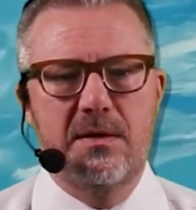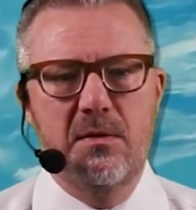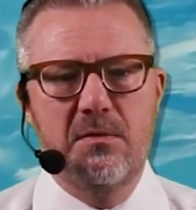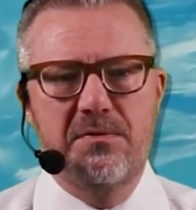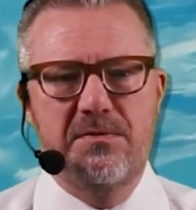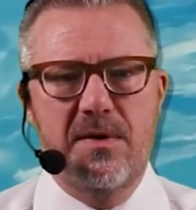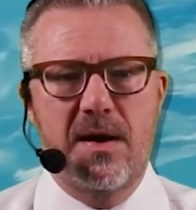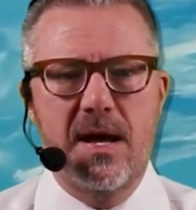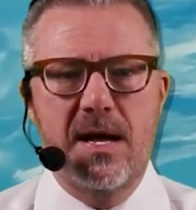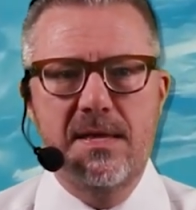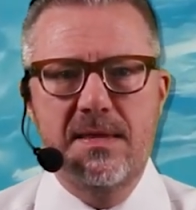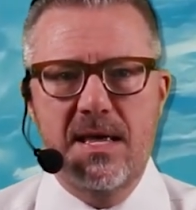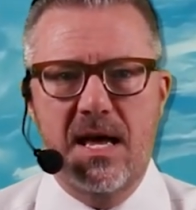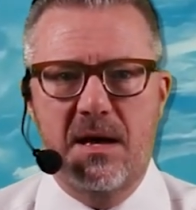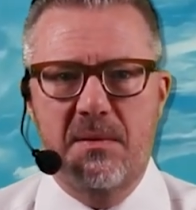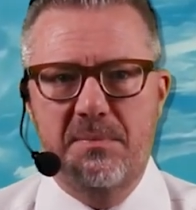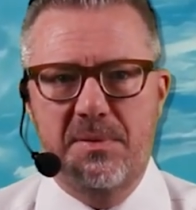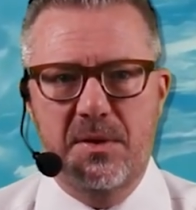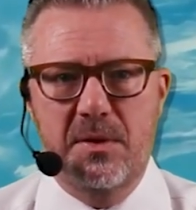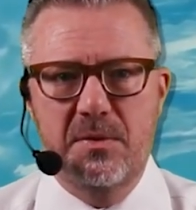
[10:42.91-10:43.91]
go
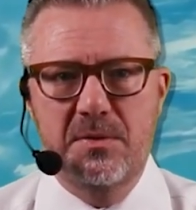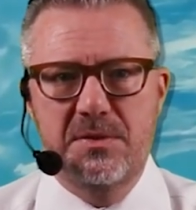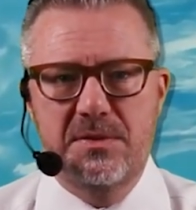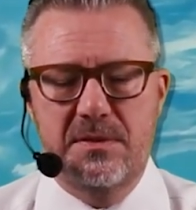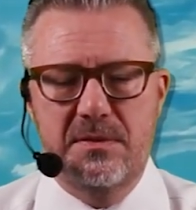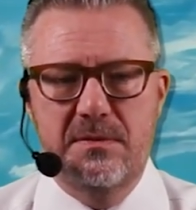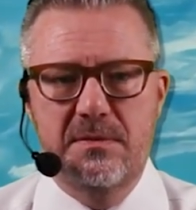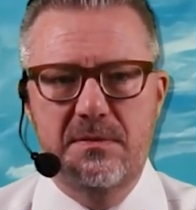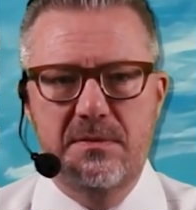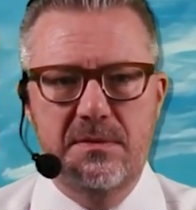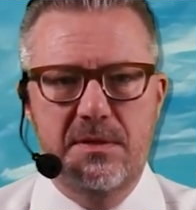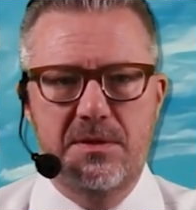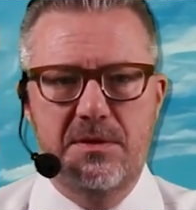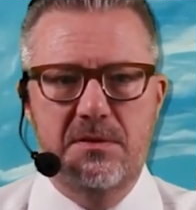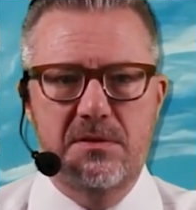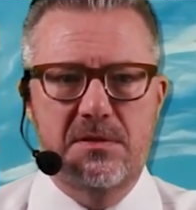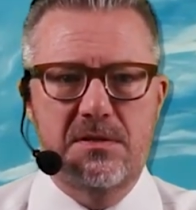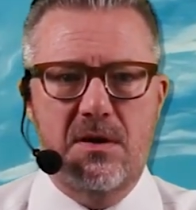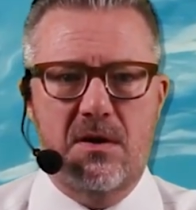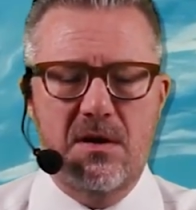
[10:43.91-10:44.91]
find that post
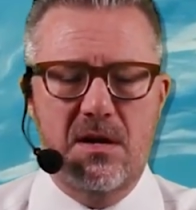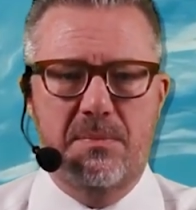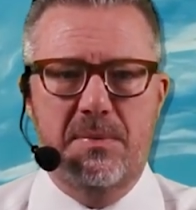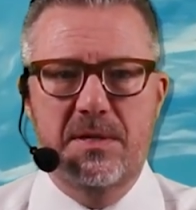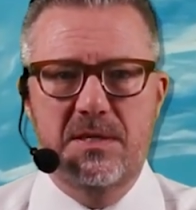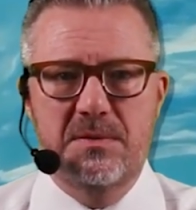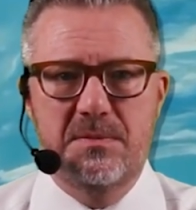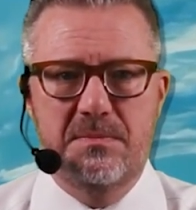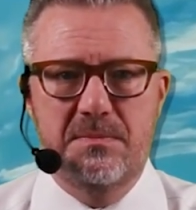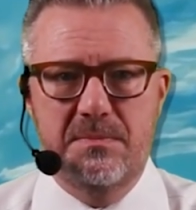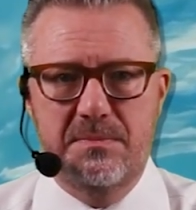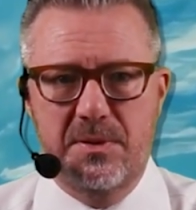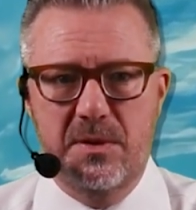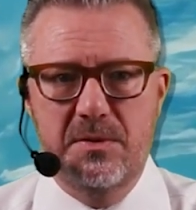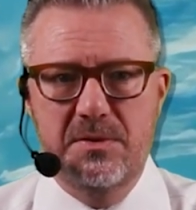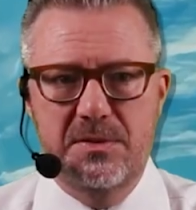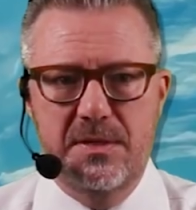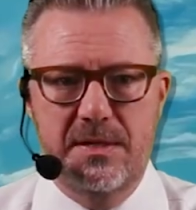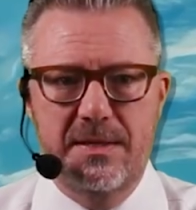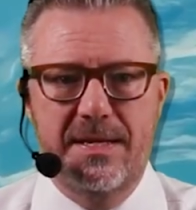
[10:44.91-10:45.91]
that your startup has
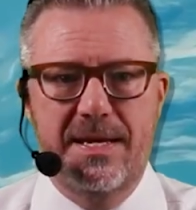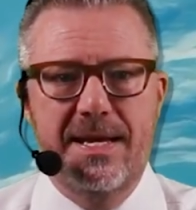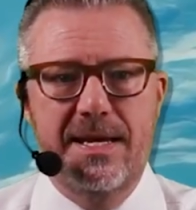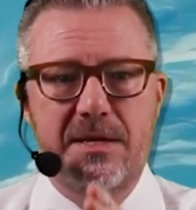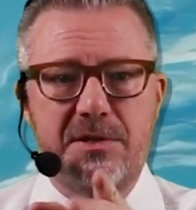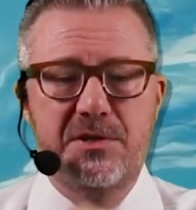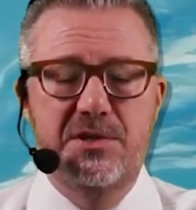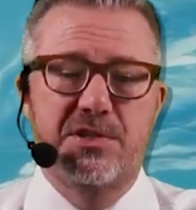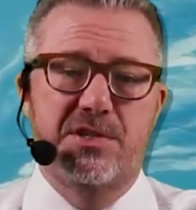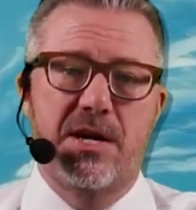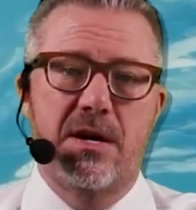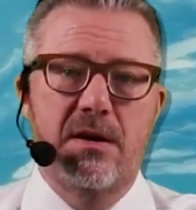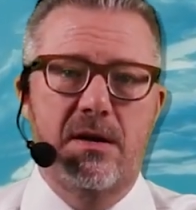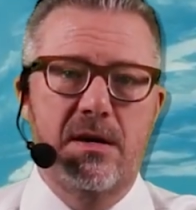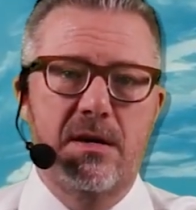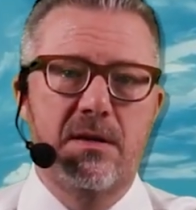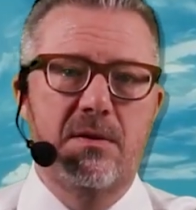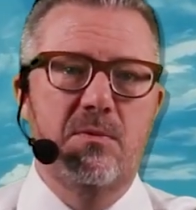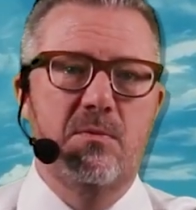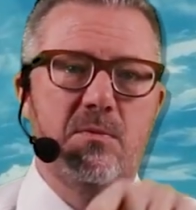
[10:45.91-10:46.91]
posted and
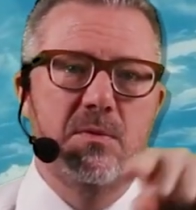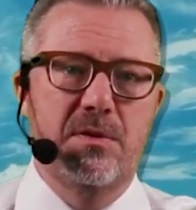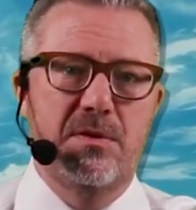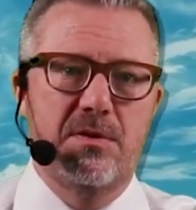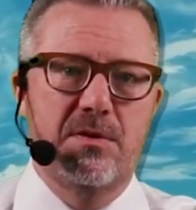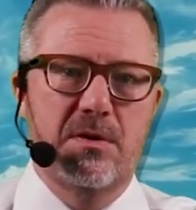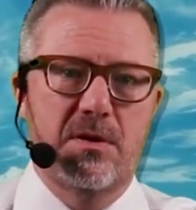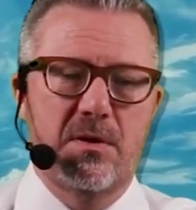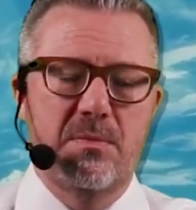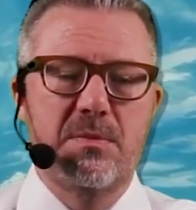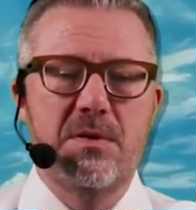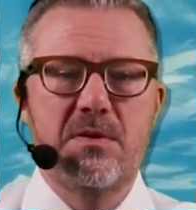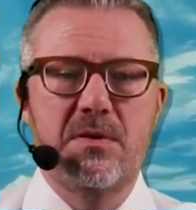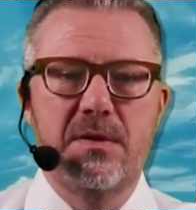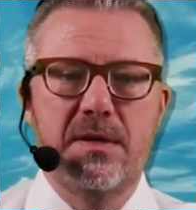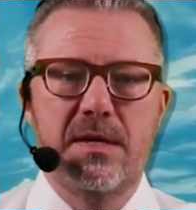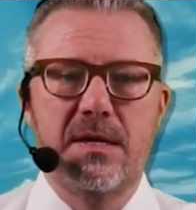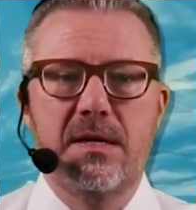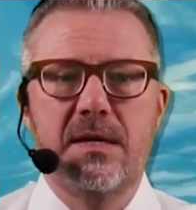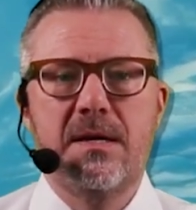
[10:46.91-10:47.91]
share it with your
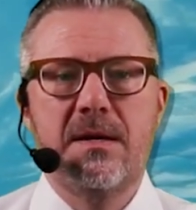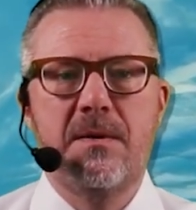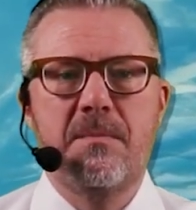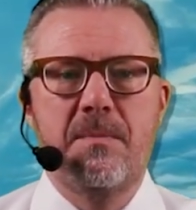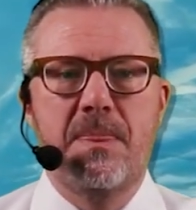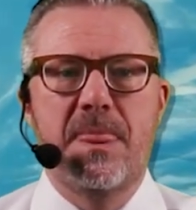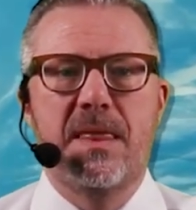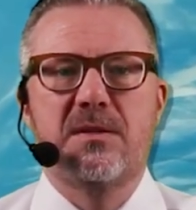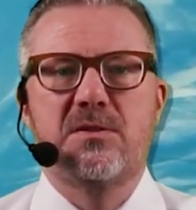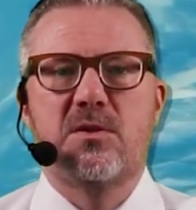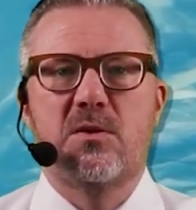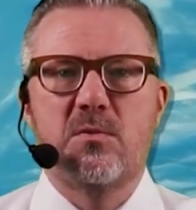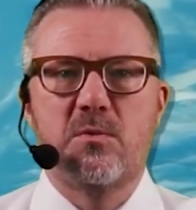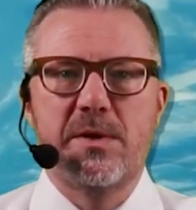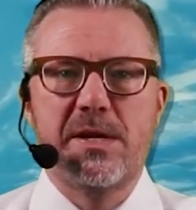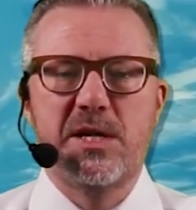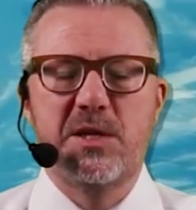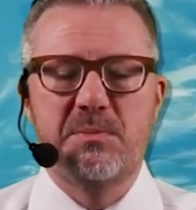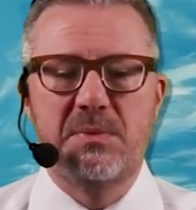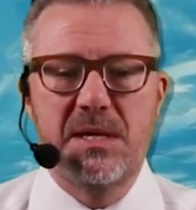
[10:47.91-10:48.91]
community
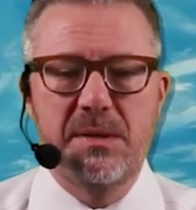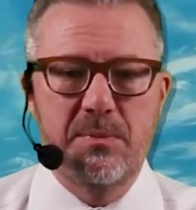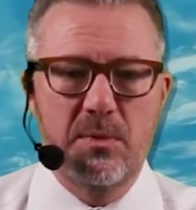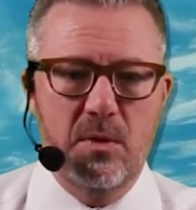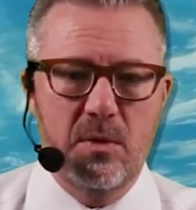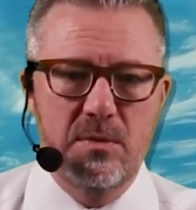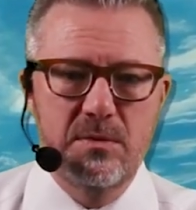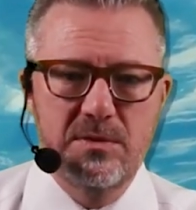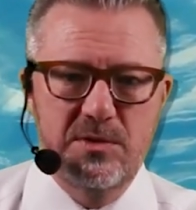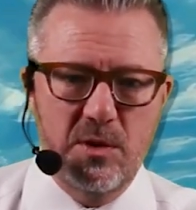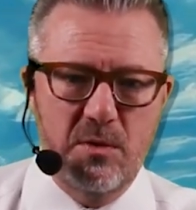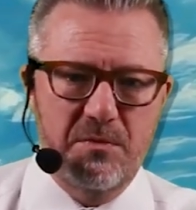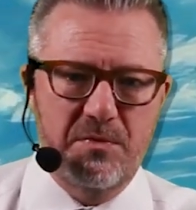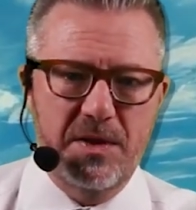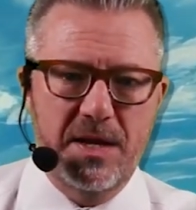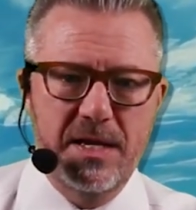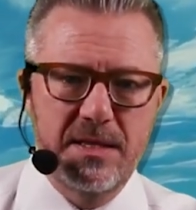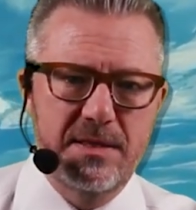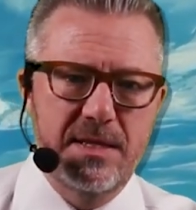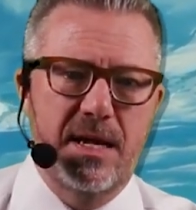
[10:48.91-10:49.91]
to reach people.
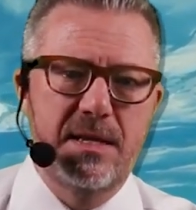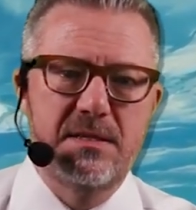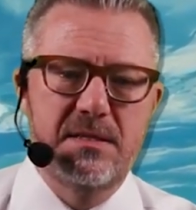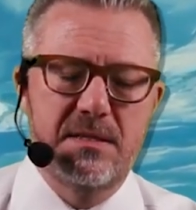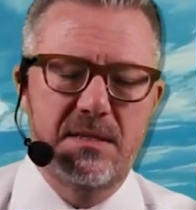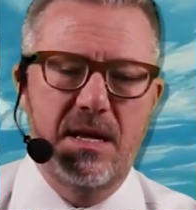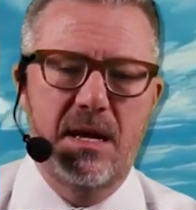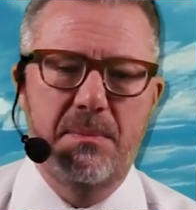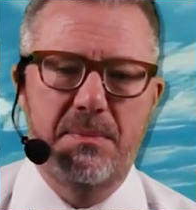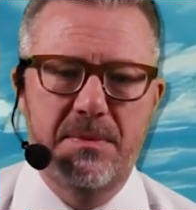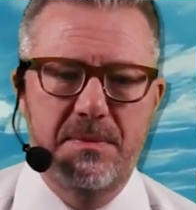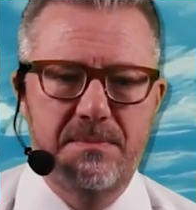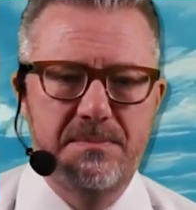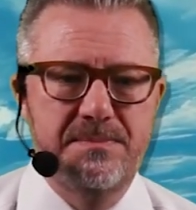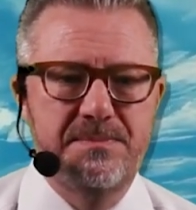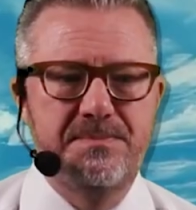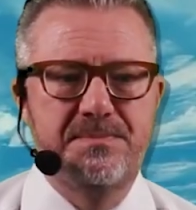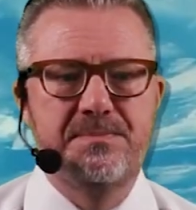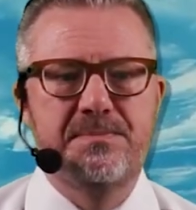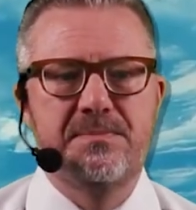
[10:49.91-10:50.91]
Don't forget that step.